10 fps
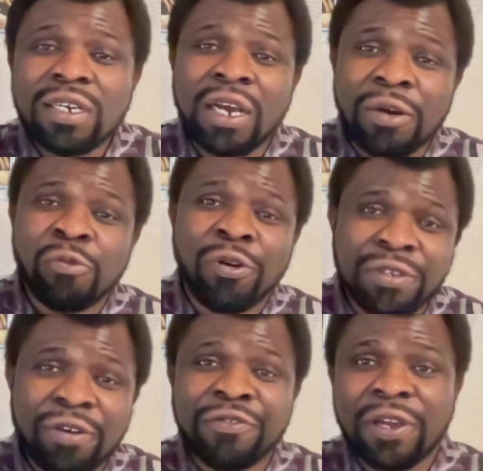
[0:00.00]
are worthy
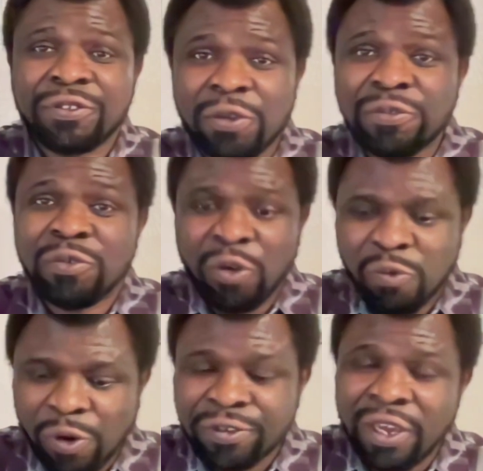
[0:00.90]
of your son, no
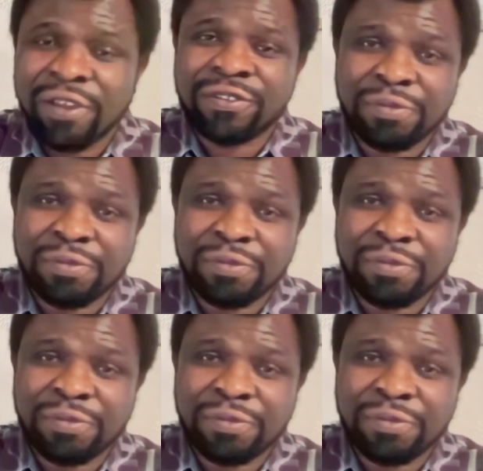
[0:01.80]
one else.